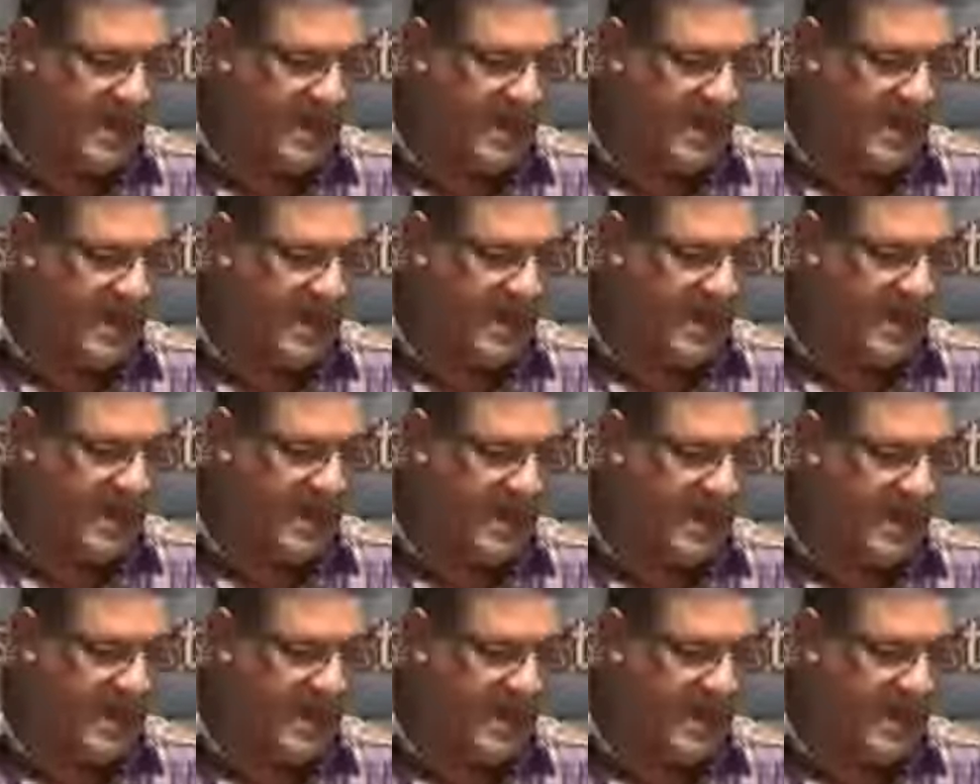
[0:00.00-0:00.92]
What
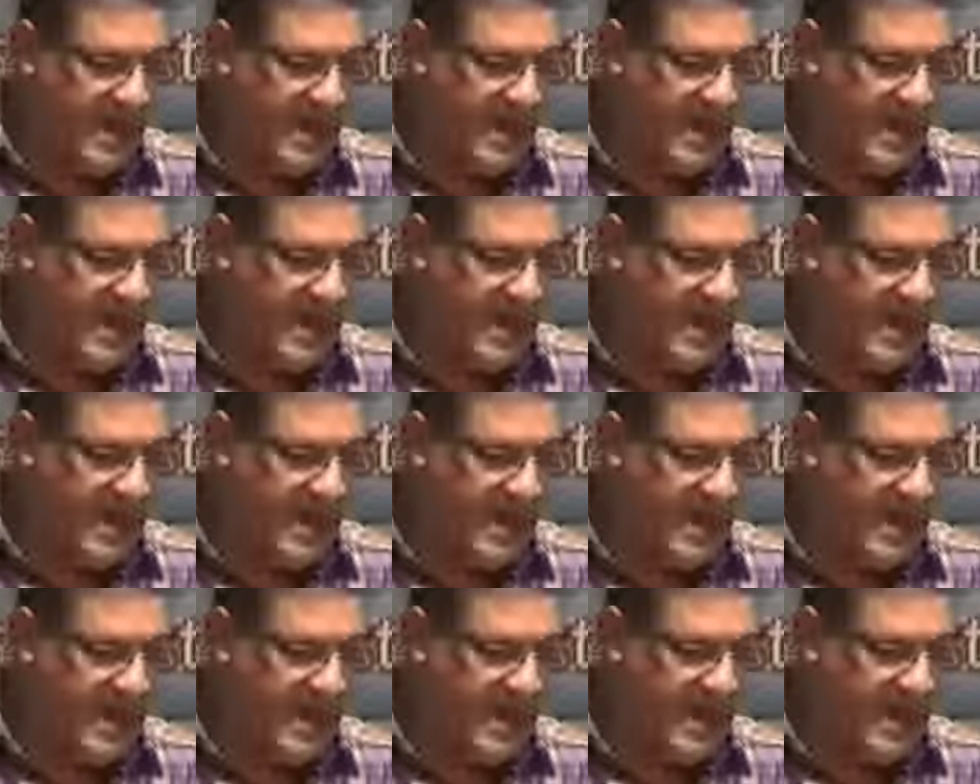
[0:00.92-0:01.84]
should you still learn to
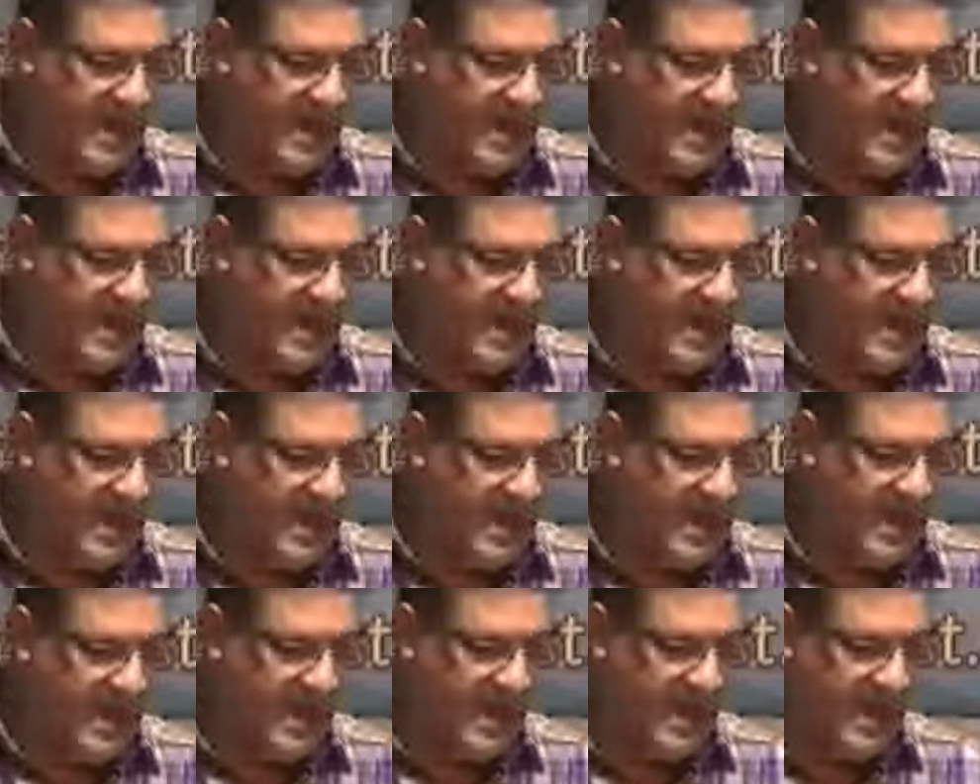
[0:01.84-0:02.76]
have
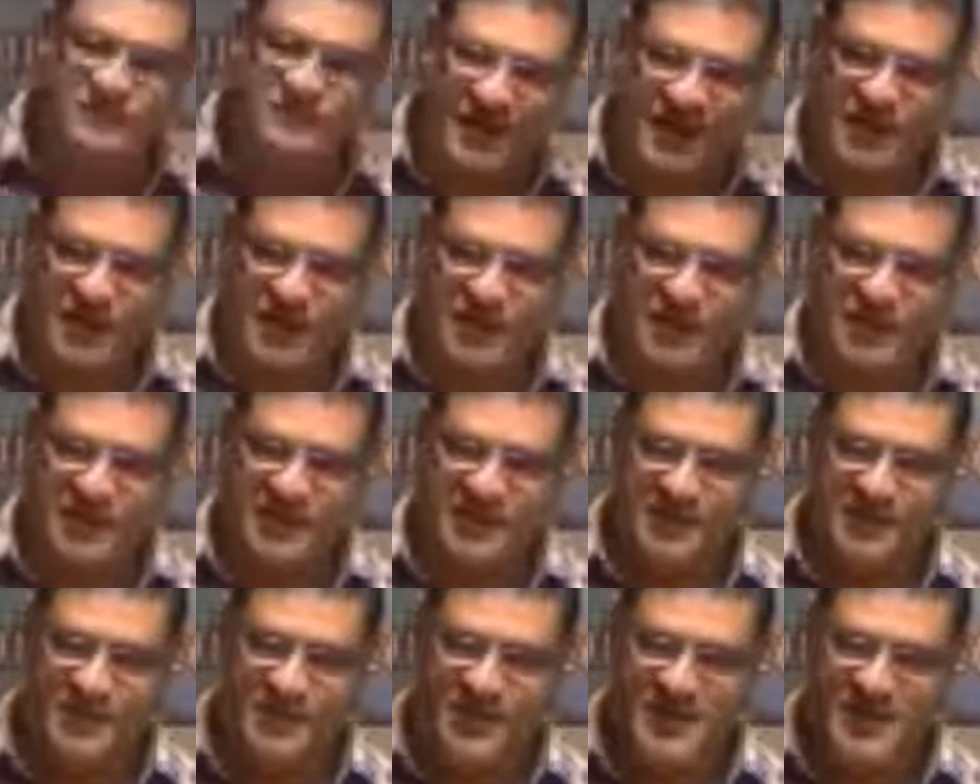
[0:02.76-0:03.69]
unshakable faith?
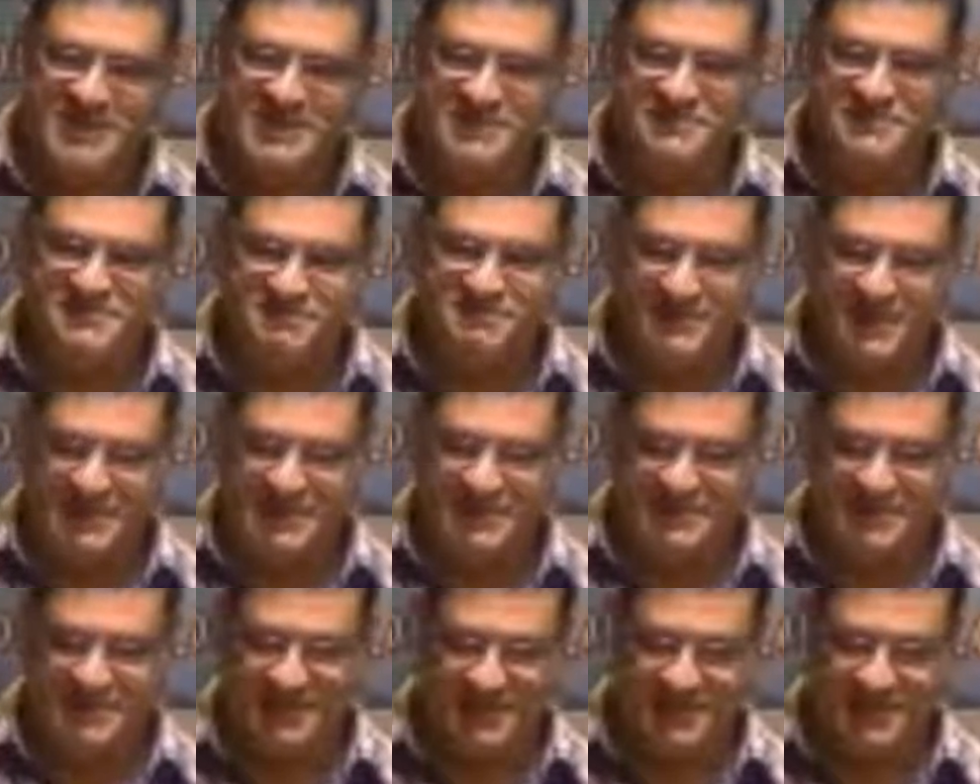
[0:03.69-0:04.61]
What is
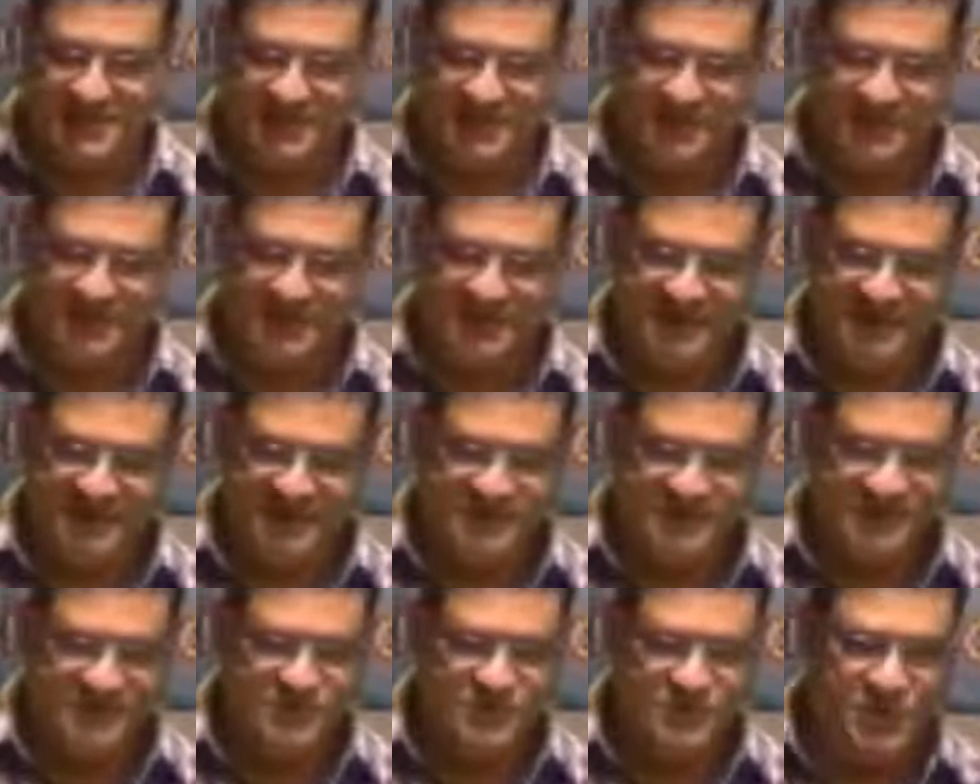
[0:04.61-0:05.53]
missing here?
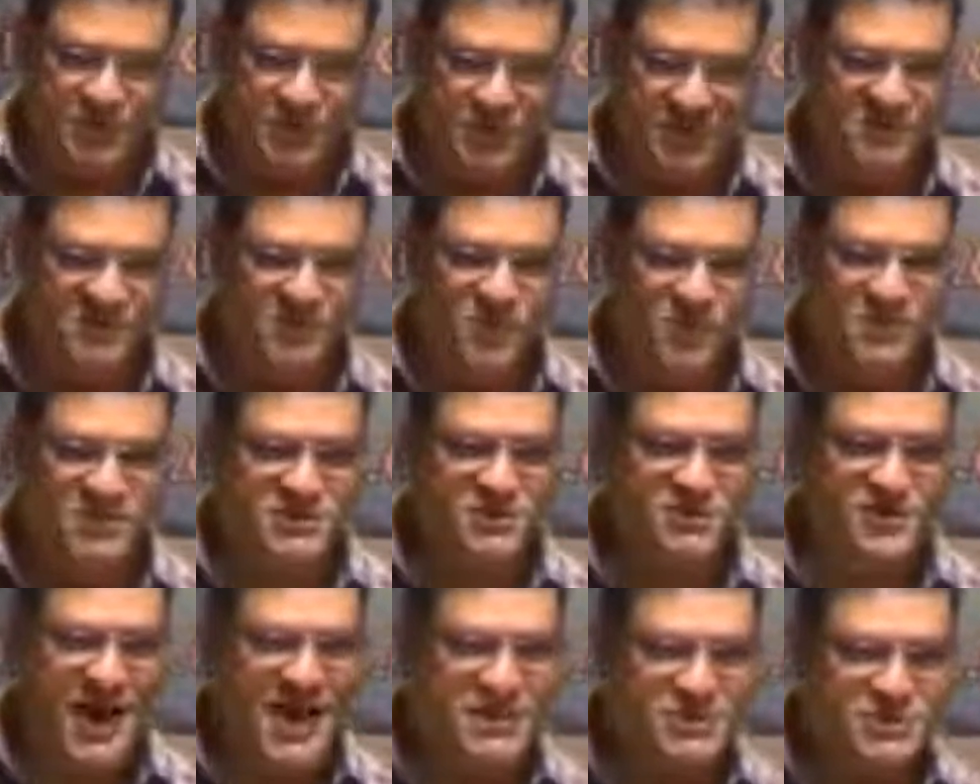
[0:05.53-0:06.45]
Do you need more
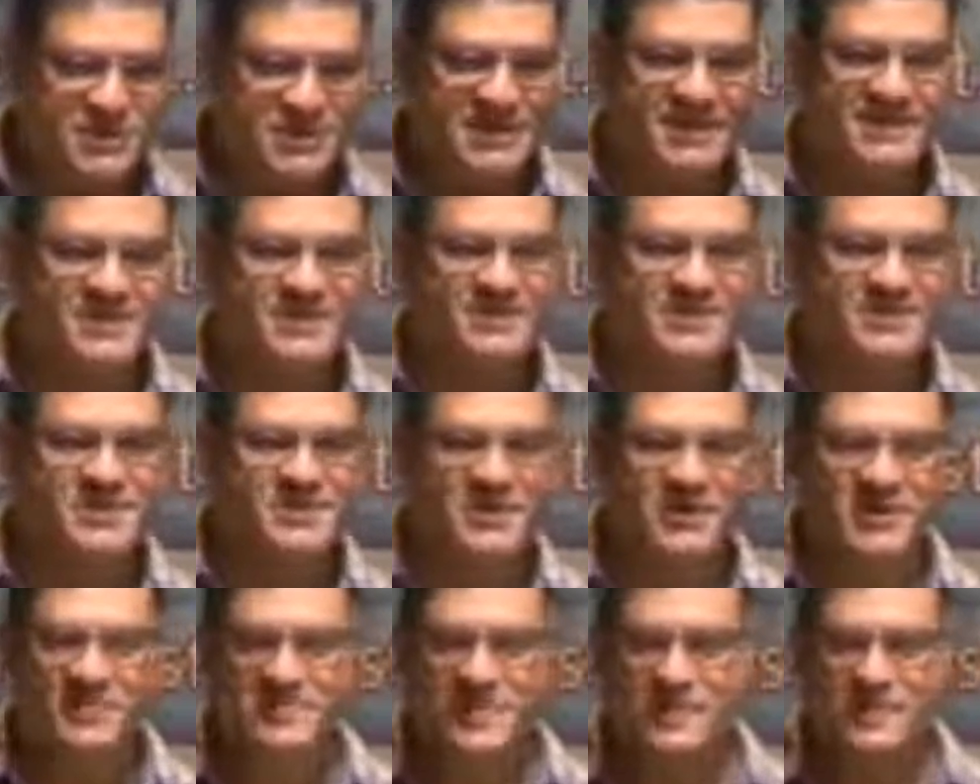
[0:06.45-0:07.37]
tragedy? Do
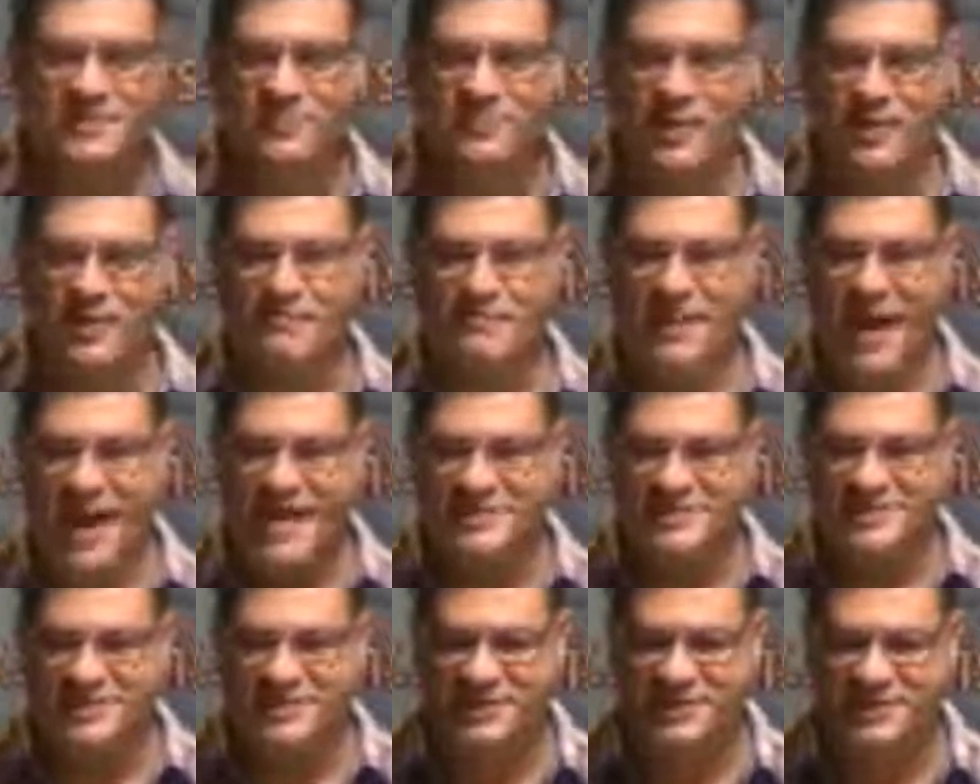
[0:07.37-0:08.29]
you need more bad
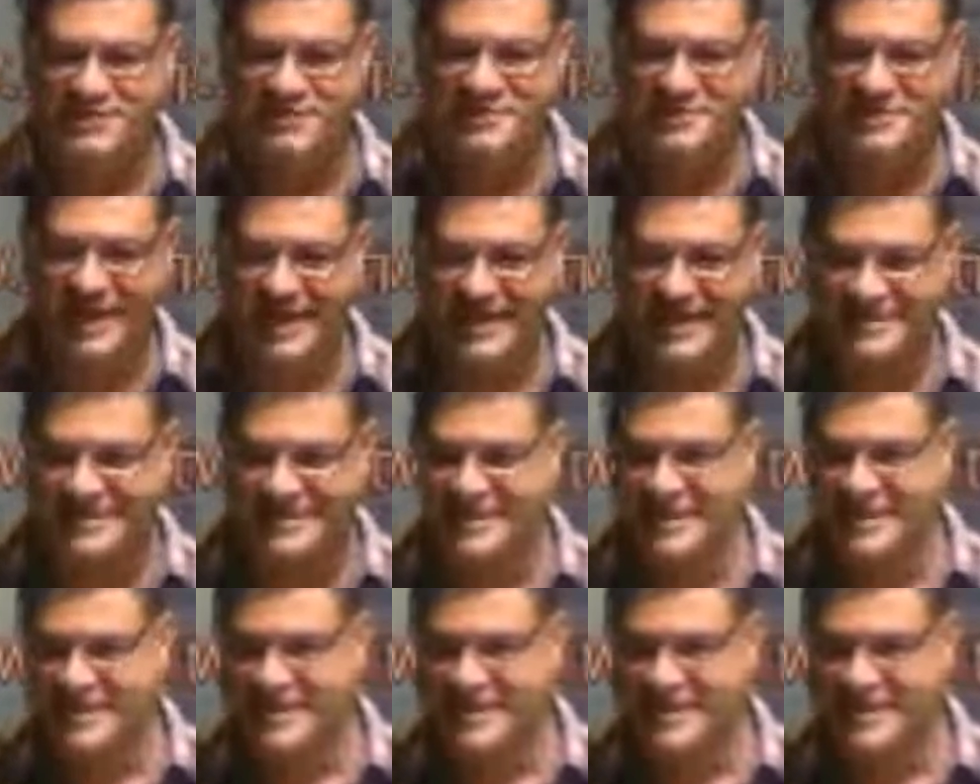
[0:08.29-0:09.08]
circumstance?